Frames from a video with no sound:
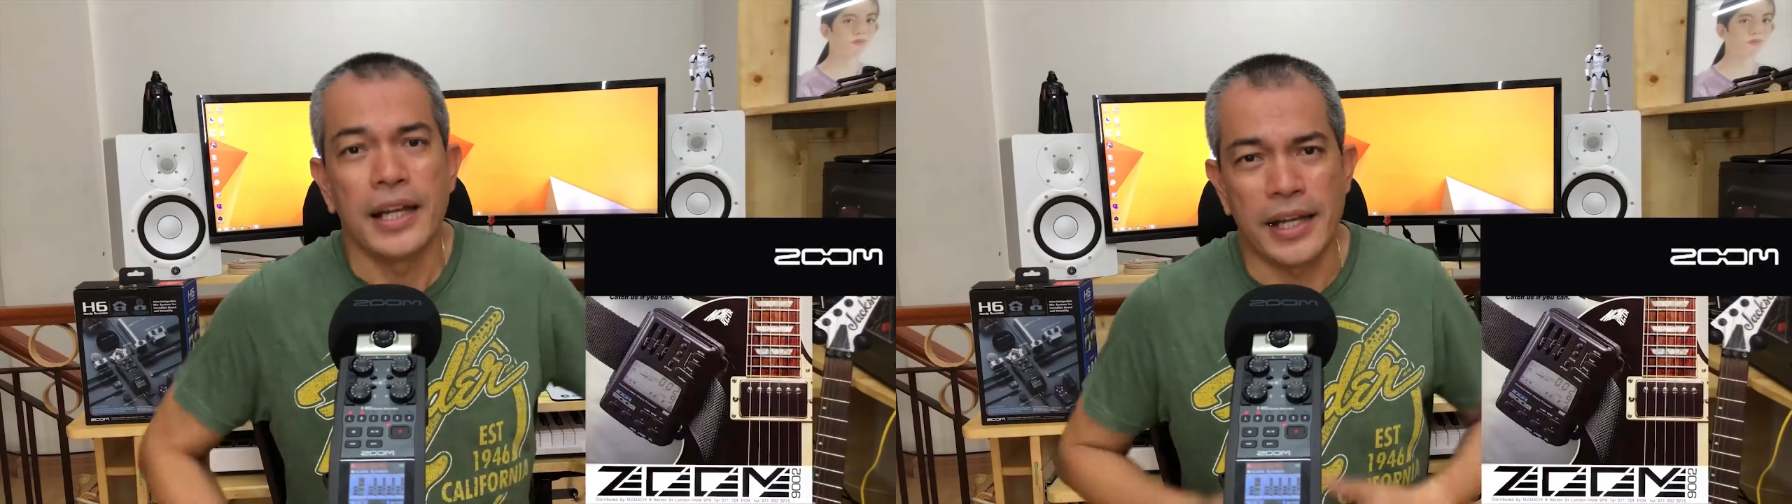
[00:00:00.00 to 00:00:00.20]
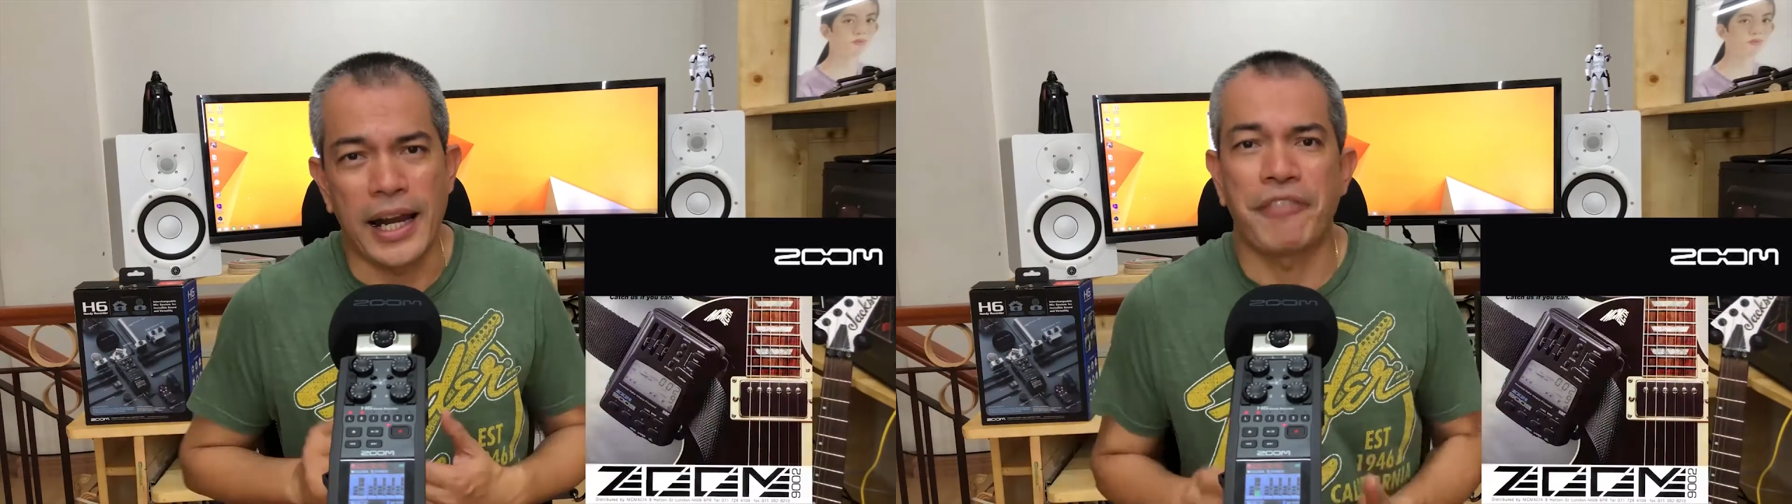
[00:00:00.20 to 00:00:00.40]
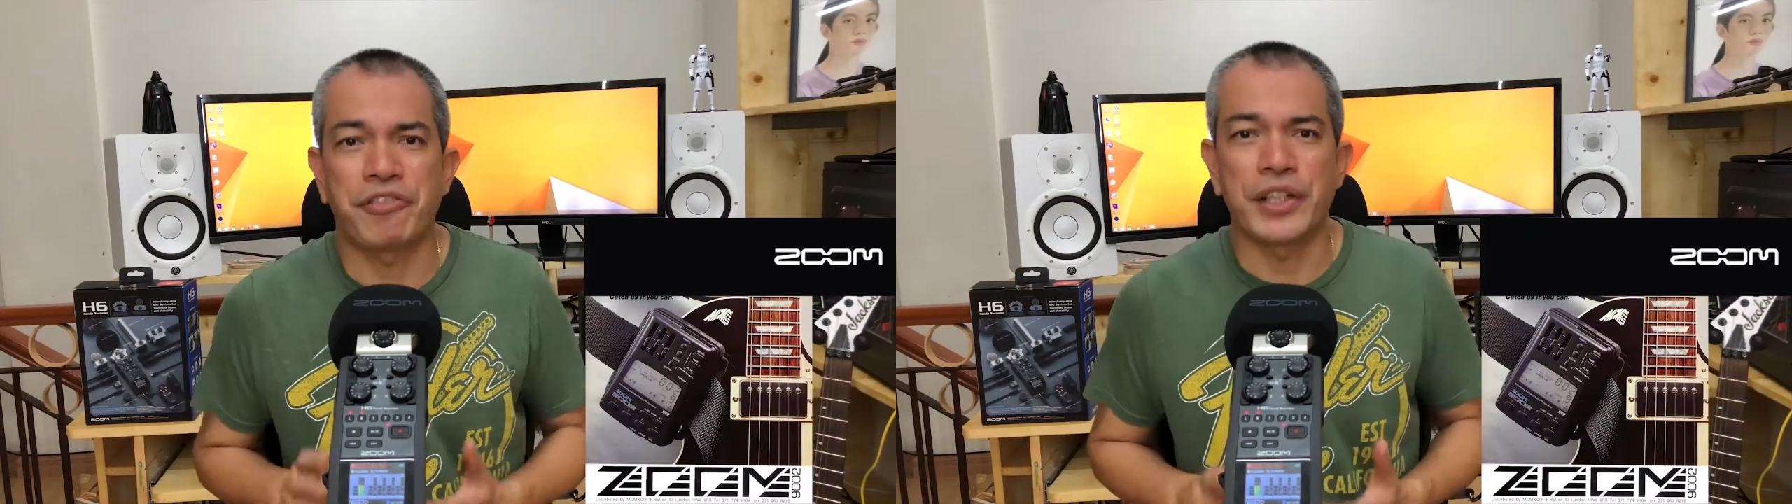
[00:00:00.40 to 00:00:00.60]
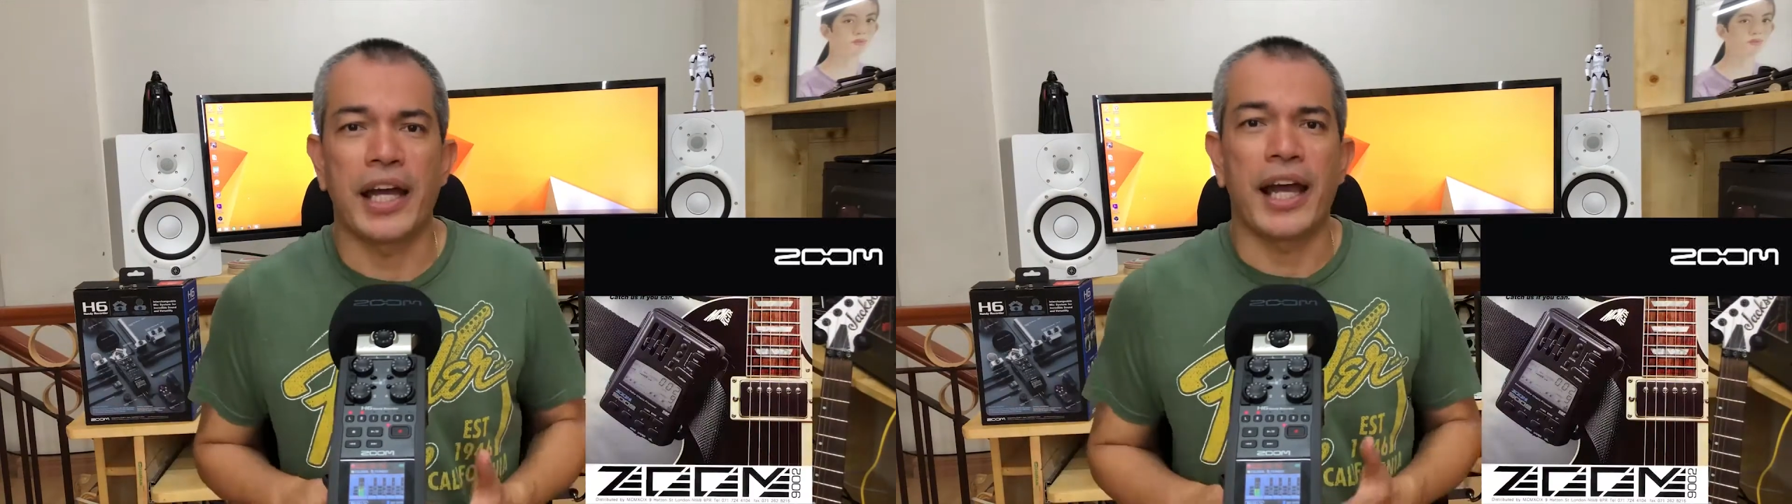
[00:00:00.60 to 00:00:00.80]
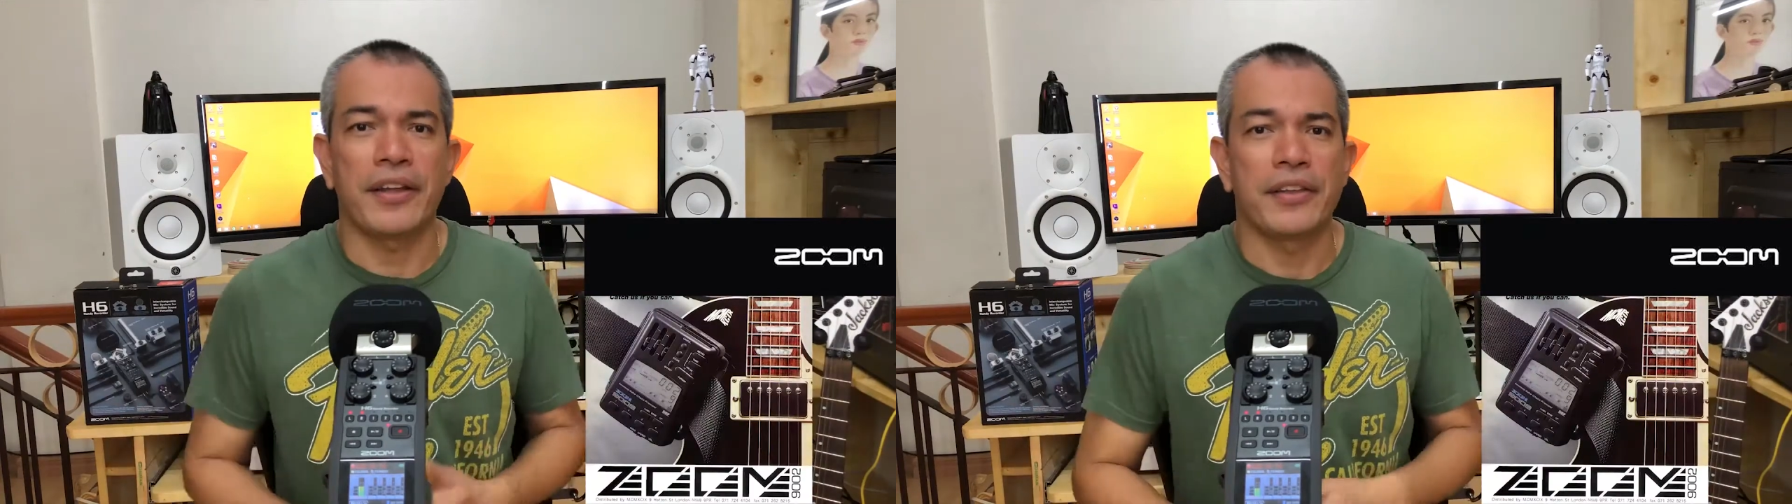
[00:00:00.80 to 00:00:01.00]
And after
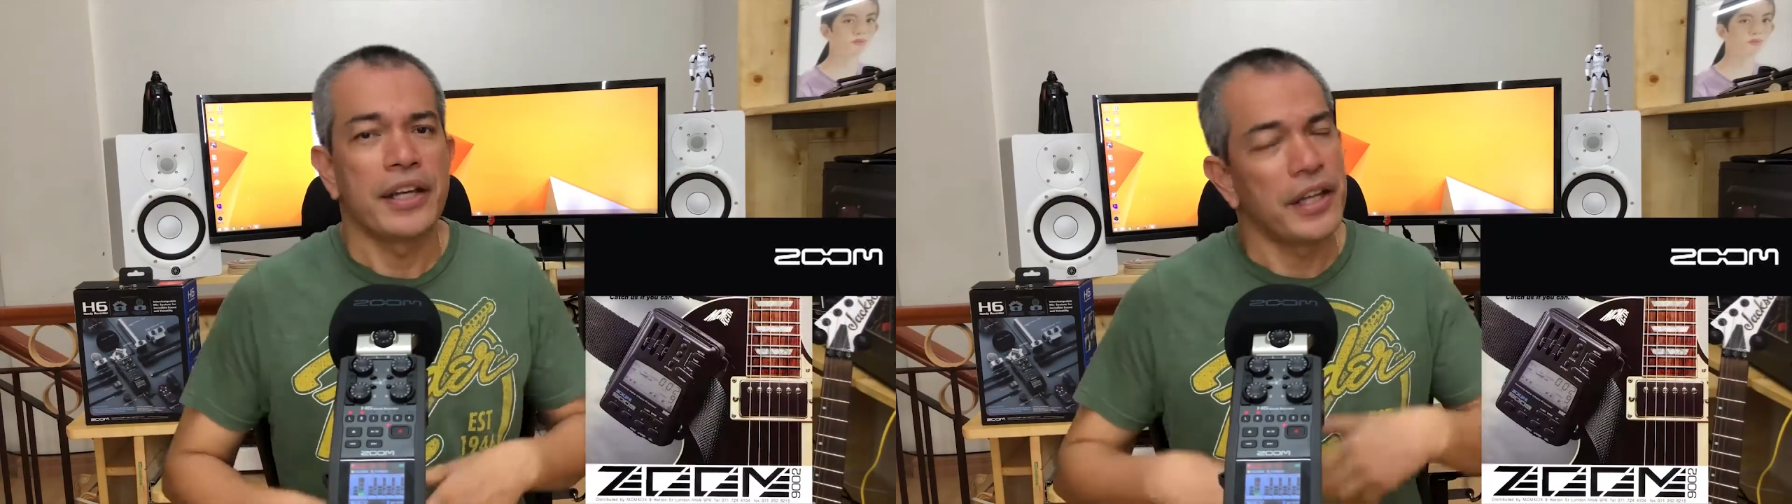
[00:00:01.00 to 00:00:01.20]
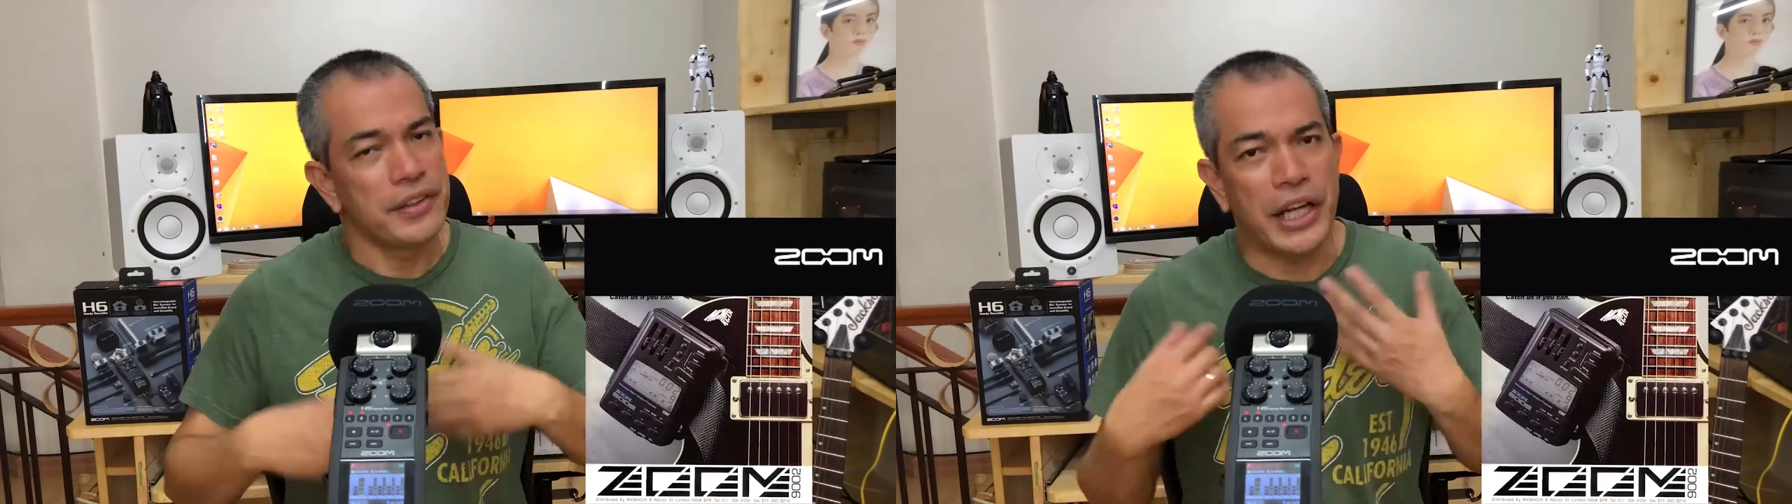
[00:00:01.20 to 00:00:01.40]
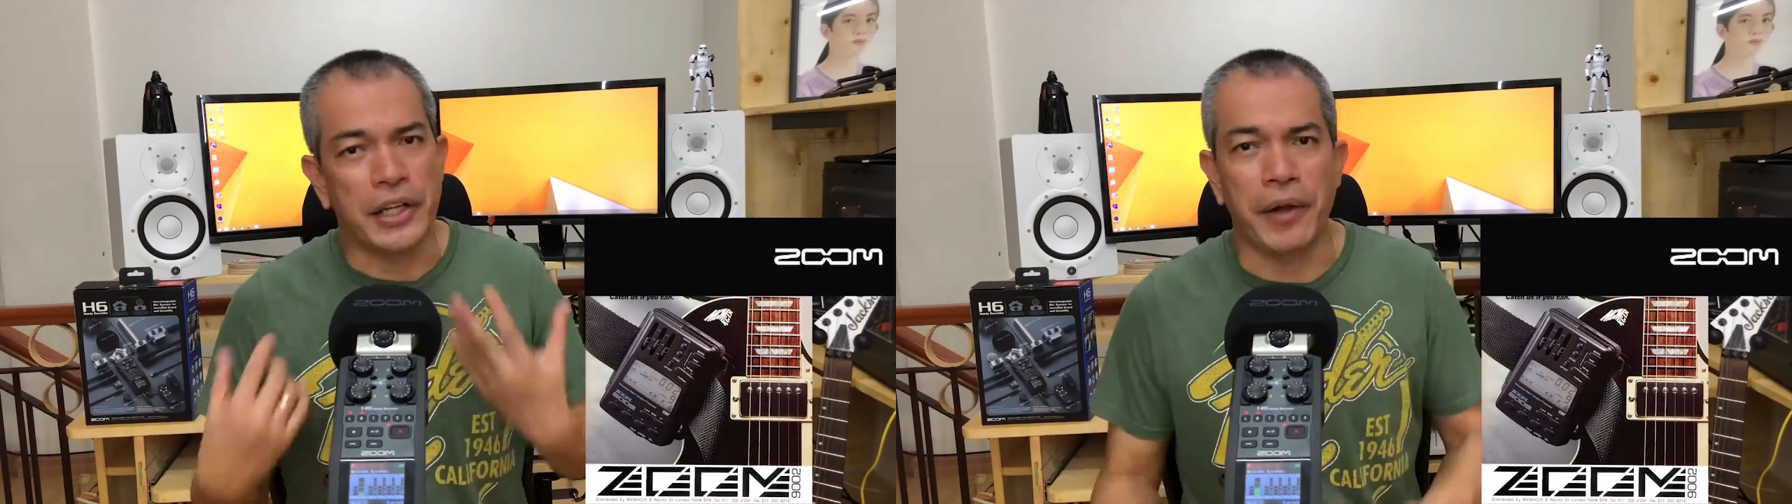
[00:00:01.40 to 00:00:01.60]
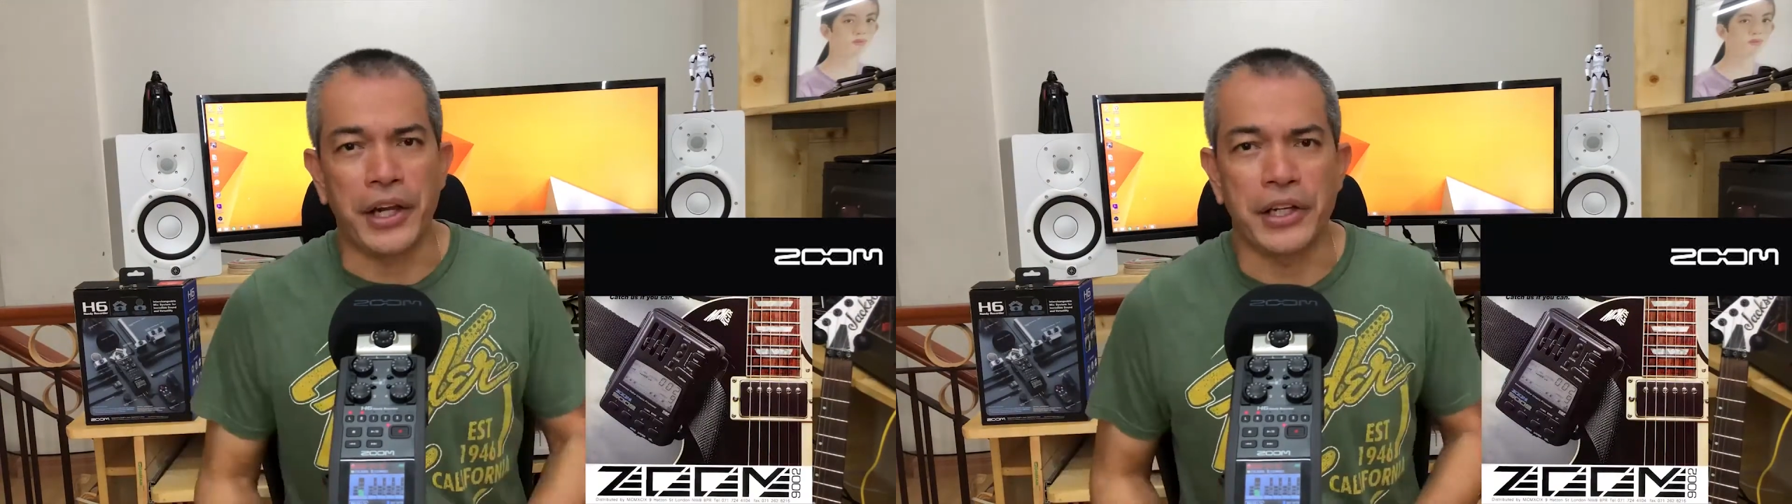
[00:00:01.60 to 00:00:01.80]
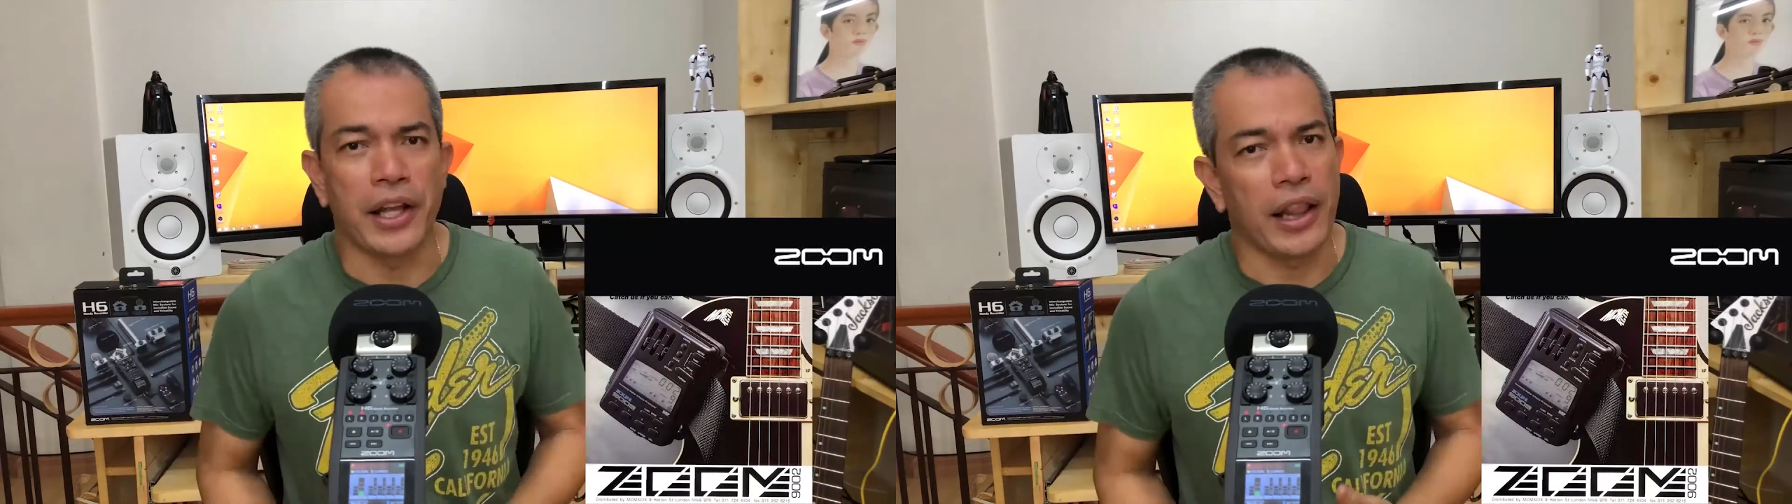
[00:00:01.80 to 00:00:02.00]
that, they created